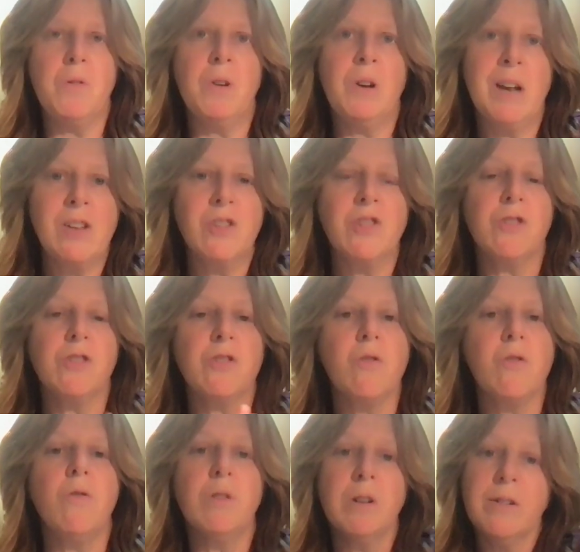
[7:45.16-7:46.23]
let's just
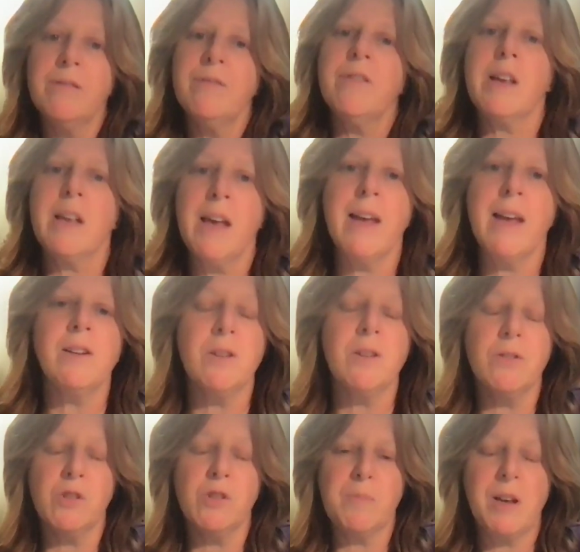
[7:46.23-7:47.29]
call it a
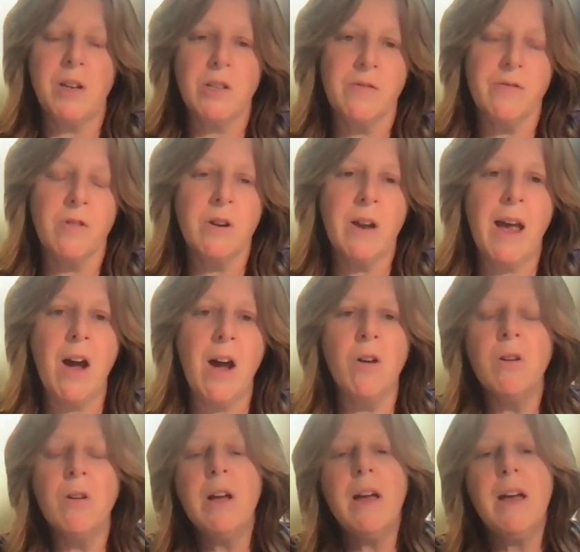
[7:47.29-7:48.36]
vacated space for
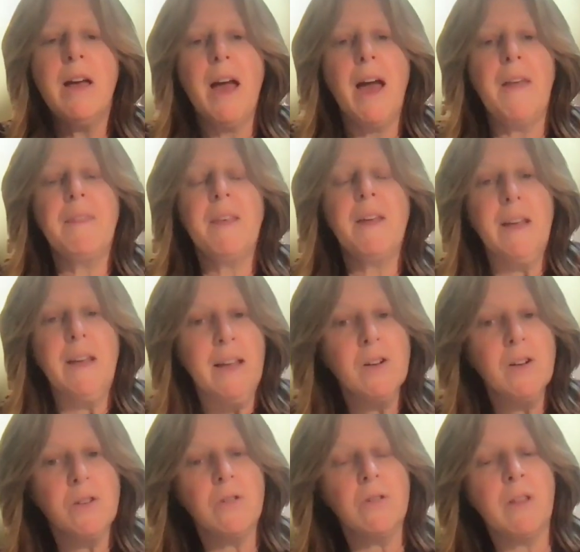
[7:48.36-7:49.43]
now. And then
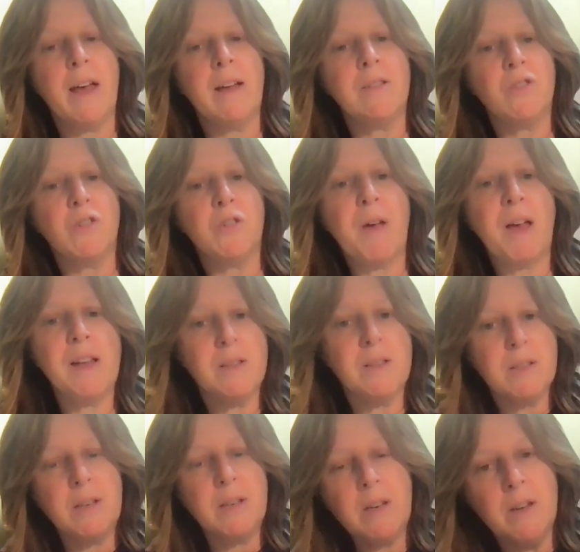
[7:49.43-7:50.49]
into that
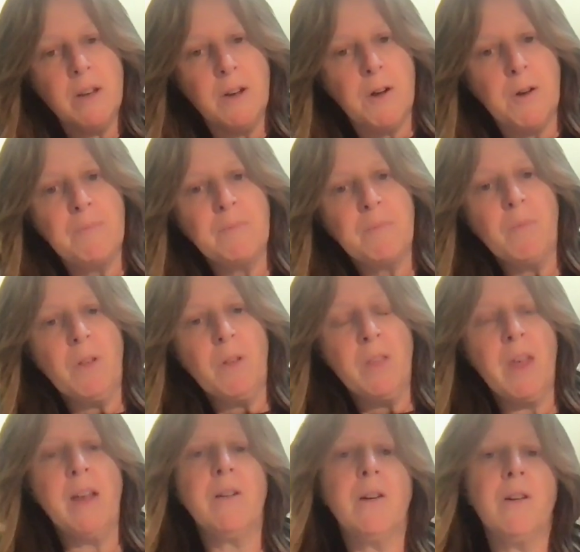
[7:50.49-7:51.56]
space, he
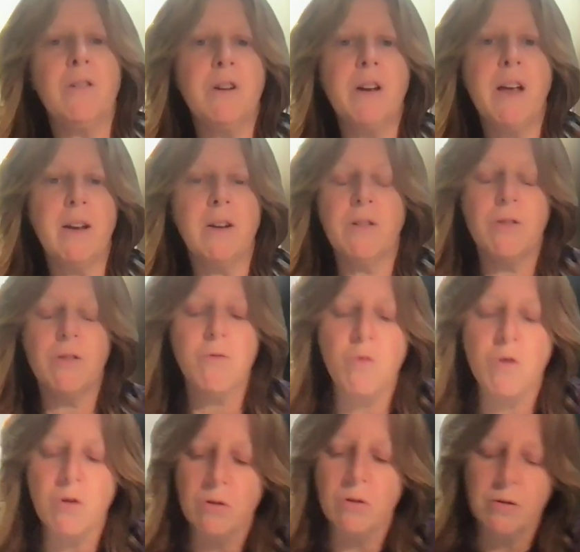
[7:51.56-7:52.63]
then created the
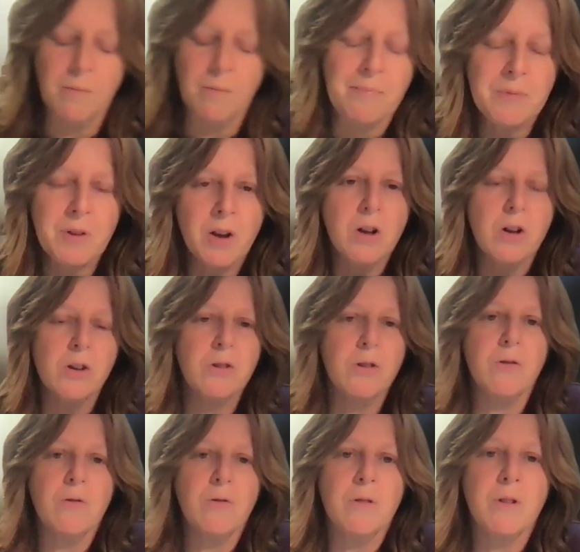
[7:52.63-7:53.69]
world.
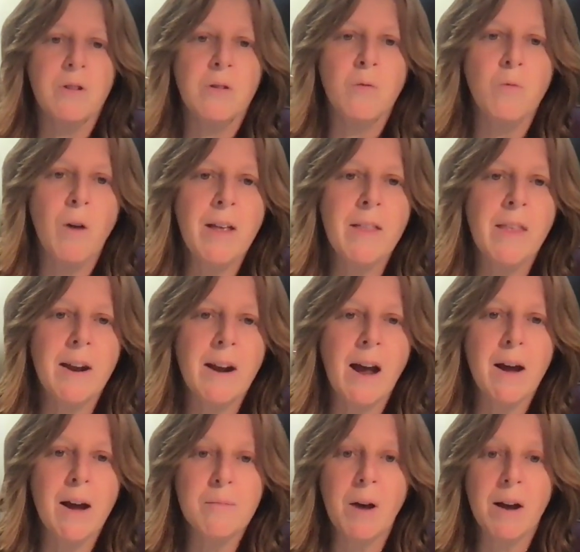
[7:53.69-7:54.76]
So the way that
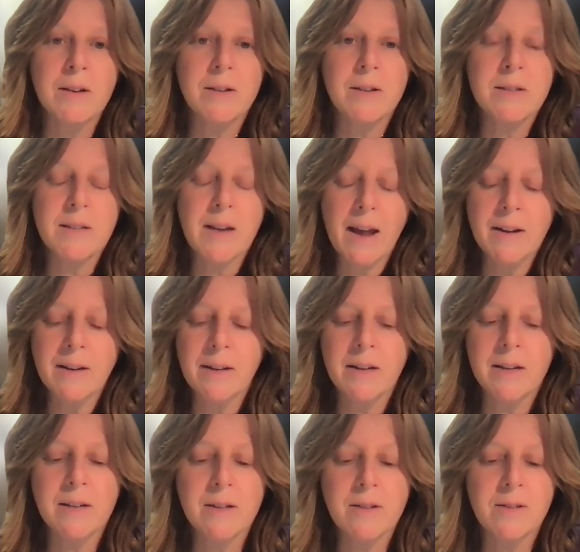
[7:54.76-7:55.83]
I'm understanding
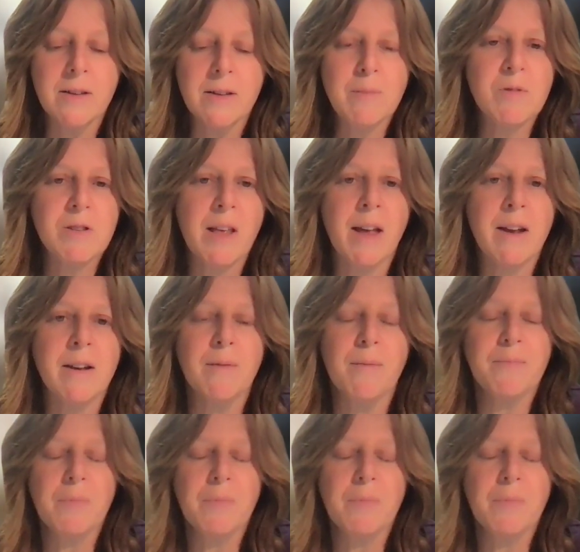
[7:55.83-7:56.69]
it, it seems that